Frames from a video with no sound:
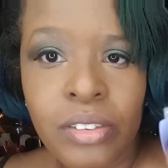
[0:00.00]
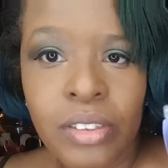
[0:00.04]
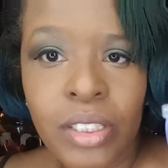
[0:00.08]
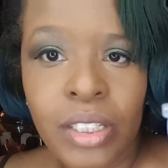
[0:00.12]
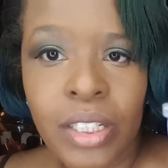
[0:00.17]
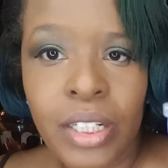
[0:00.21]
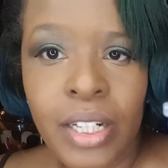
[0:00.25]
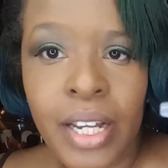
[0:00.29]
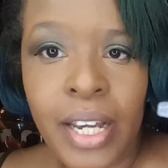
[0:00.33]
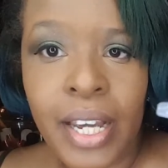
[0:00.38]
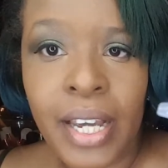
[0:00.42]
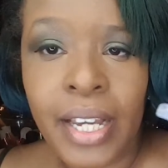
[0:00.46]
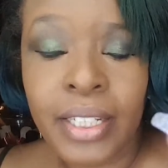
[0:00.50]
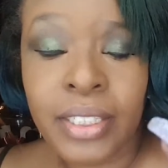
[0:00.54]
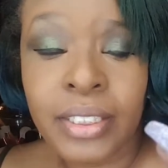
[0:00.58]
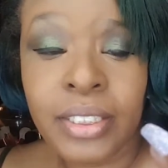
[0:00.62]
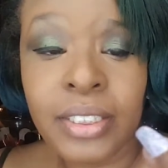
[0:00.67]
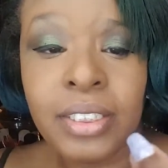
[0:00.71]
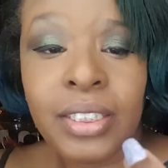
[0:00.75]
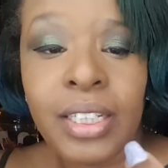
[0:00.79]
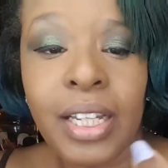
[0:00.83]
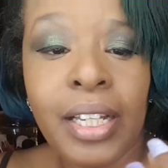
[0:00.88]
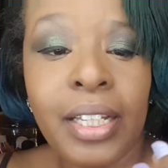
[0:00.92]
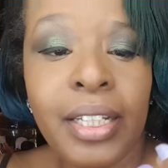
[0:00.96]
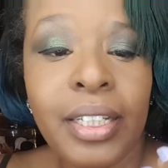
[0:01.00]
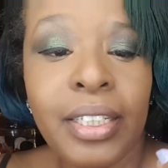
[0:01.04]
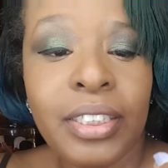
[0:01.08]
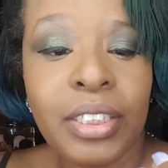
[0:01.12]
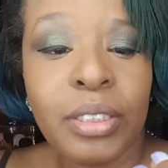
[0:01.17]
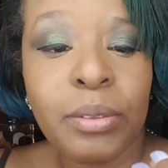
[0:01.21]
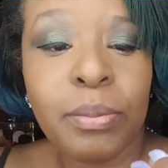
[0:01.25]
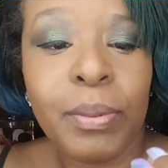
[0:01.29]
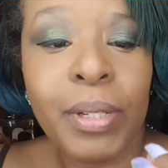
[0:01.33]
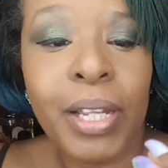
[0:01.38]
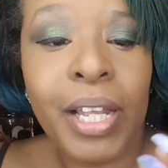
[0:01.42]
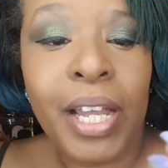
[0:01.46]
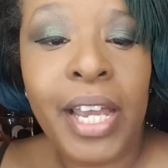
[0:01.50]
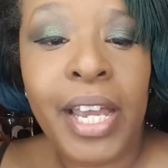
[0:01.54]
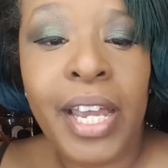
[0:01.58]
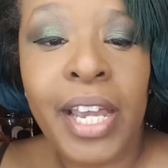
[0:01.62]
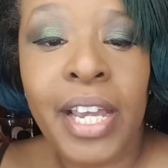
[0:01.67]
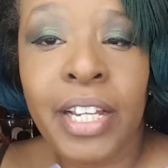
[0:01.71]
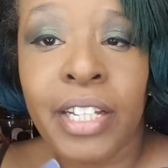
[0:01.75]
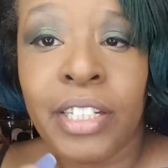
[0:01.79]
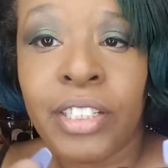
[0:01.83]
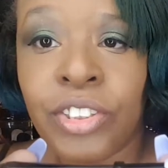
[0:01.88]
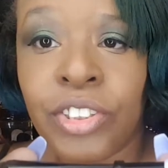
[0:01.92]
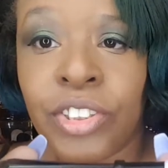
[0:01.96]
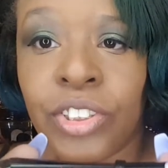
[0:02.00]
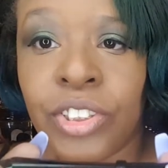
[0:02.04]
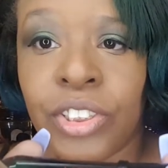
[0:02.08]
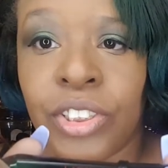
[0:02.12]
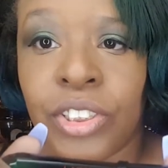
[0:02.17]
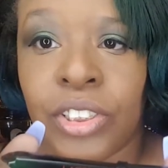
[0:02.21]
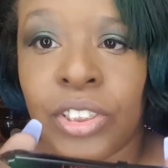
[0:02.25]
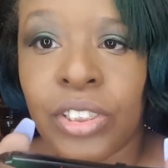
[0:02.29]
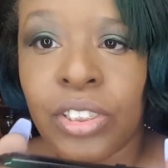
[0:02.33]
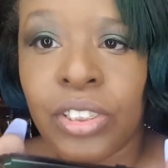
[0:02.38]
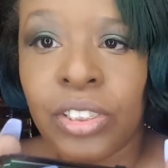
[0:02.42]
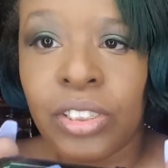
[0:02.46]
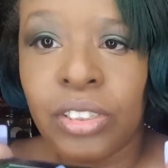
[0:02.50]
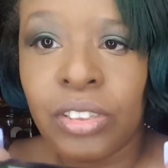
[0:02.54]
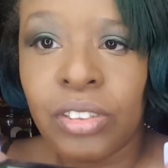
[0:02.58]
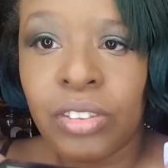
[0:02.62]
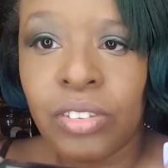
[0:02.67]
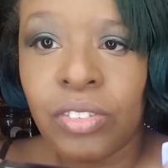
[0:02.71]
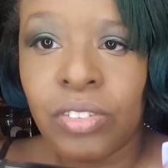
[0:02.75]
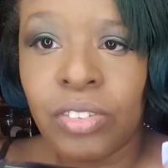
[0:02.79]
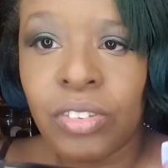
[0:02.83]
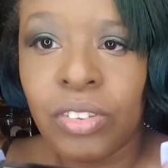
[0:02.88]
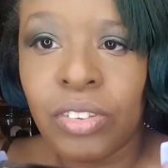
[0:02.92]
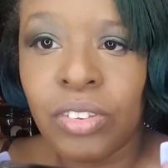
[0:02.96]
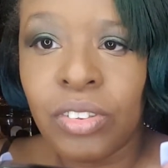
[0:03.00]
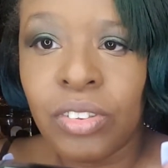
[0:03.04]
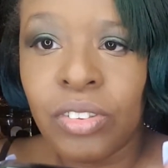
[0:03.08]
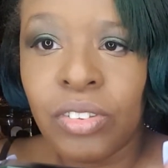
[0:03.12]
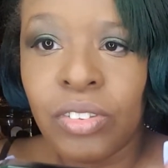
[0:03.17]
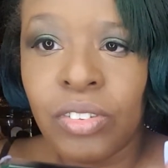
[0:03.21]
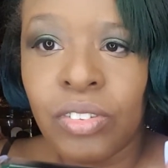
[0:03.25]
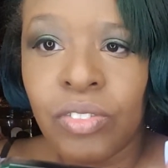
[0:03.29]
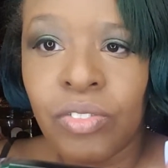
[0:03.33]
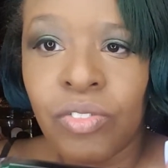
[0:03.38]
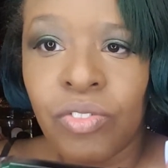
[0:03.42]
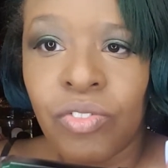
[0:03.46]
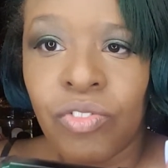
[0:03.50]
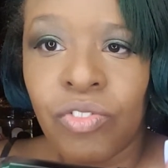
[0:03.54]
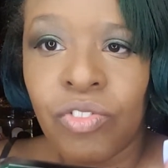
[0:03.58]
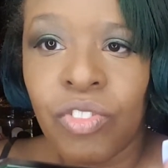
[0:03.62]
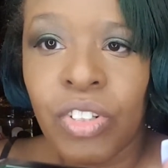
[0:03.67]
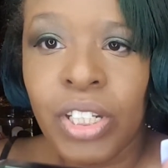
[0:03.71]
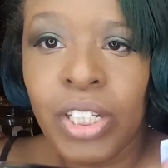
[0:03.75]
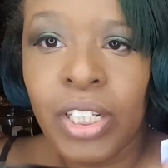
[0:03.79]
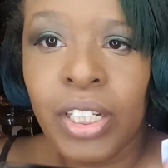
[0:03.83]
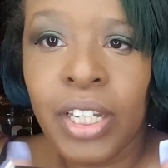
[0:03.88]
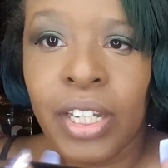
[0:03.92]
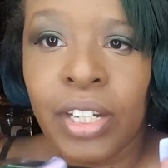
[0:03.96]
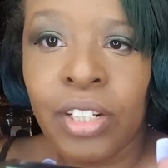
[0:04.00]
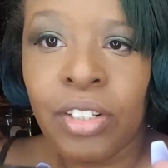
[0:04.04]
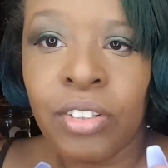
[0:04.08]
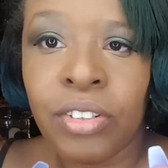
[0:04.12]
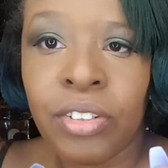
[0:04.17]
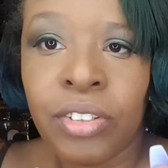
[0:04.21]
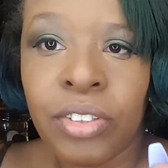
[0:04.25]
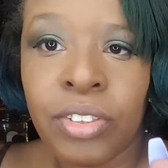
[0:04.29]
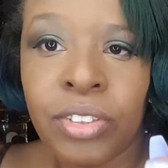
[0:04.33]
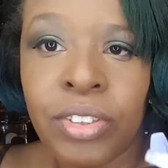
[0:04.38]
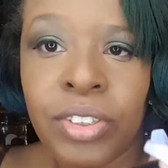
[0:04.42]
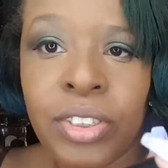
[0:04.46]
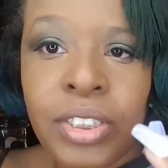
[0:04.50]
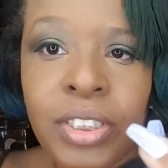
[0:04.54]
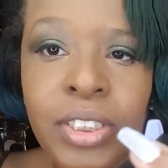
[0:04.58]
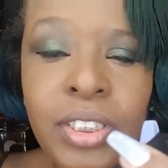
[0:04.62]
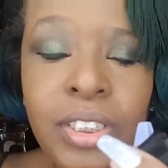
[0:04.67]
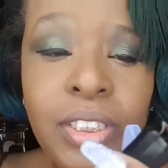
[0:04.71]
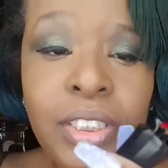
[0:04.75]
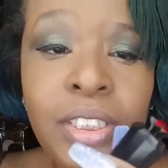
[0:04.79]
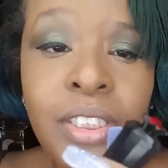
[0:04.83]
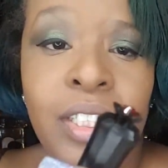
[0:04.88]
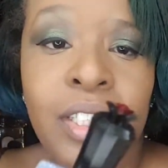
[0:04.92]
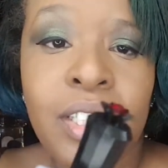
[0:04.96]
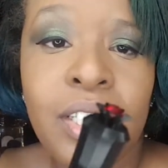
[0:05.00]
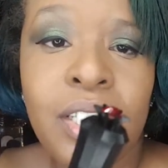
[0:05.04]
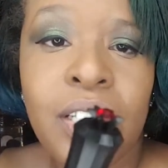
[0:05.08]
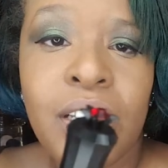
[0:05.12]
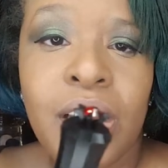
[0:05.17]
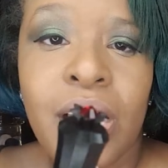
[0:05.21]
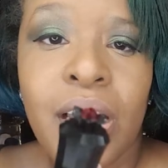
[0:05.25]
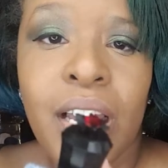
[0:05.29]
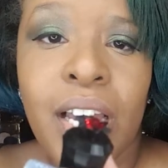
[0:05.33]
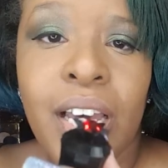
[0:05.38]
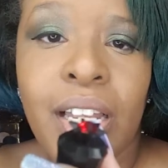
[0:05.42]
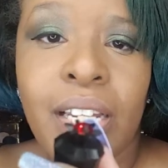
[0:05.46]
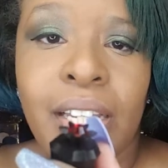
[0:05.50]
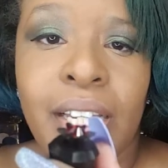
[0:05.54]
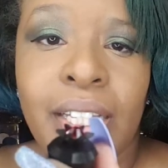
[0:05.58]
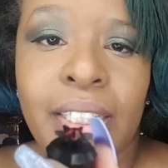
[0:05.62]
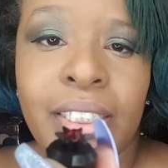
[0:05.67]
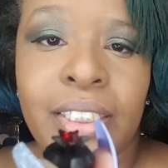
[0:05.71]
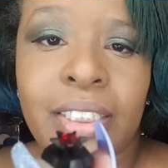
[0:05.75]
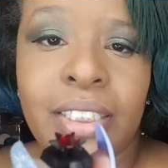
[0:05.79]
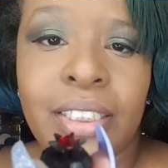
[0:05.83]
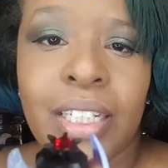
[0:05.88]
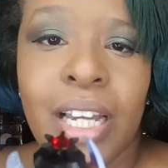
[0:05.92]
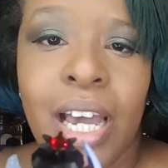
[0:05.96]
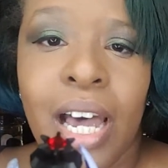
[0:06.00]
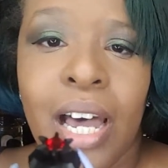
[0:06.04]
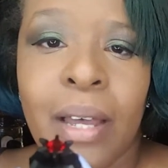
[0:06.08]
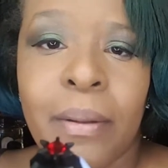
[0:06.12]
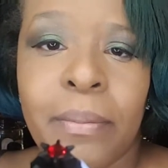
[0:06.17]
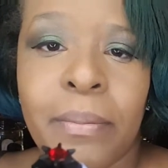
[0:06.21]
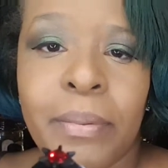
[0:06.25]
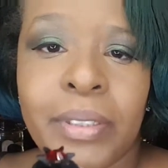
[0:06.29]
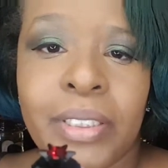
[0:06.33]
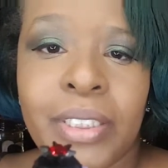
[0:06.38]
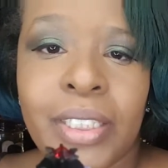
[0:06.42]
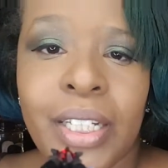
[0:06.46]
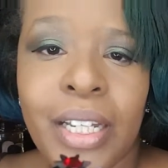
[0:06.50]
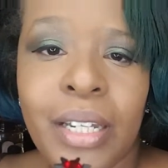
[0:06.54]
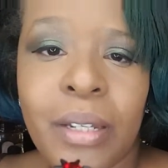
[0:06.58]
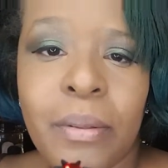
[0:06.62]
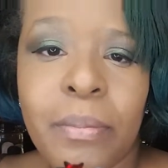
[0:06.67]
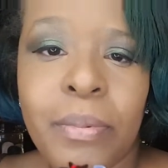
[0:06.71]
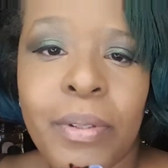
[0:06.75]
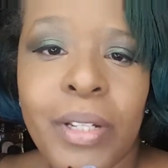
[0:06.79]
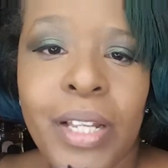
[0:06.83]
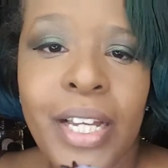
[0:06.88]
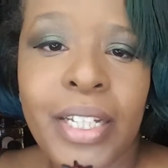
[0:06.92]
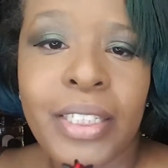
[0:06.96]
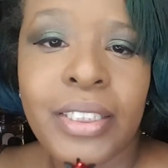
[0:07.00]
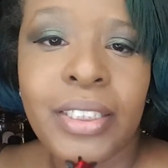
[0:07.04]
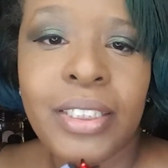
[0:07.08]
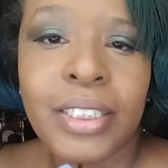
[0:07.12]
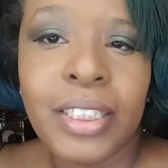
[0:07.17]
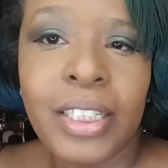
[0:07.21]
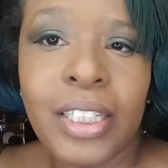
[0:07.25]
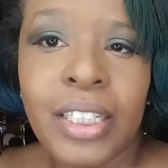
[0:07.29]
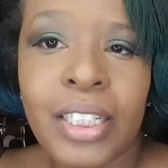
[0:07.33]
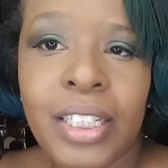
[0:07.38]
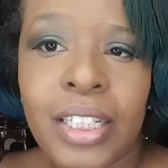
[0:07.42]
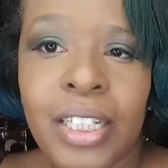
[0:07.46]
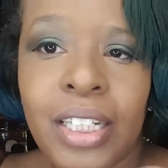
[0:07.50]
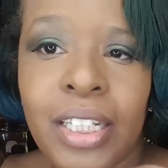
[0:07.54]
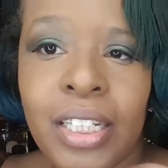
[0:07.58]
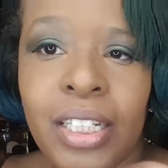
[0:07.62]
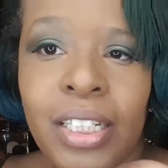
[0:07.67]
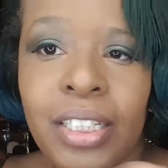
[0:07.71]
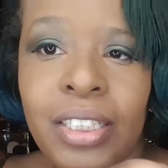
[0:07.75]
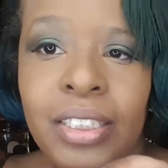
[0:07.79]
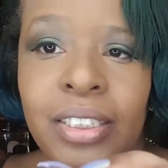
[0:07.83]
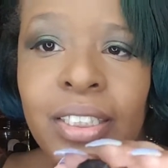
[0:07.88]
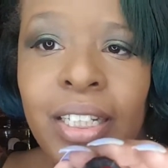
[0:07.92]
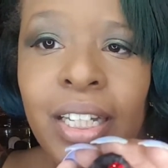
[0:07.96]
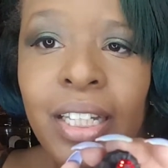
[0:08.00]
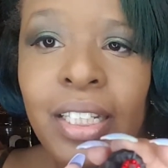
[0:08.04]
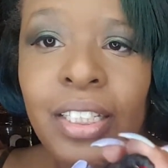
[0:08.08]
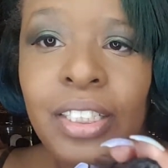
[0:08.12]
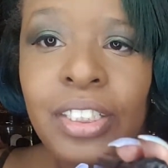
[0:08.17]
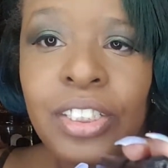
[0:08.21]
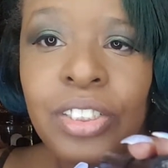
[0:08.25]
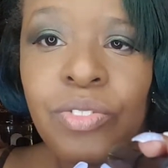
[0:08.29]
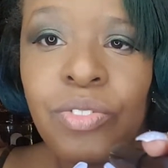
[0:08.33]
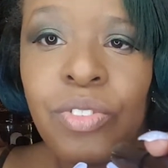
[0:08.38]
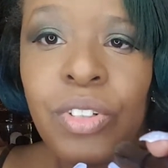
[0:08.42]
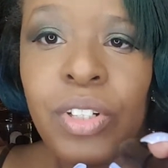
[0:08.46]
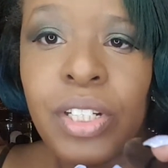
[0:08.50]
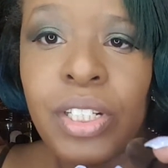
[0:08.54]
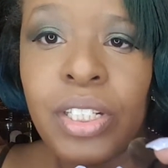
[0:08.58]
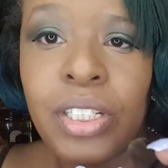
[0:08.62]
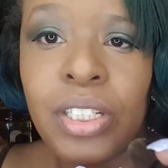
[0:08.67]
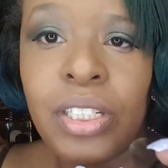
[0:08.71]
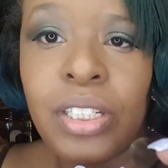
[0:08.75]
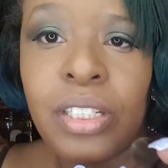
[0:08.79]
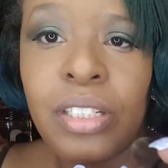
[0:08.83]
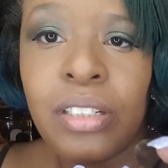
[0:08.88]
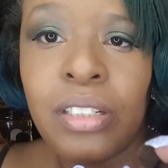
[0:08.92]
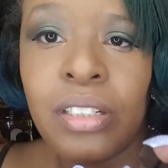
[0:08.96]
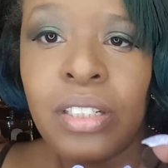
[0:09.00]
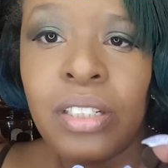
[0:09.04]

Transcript: and it has LA Splash, red letters. I like this top. It's like a plastic, and then it's got this red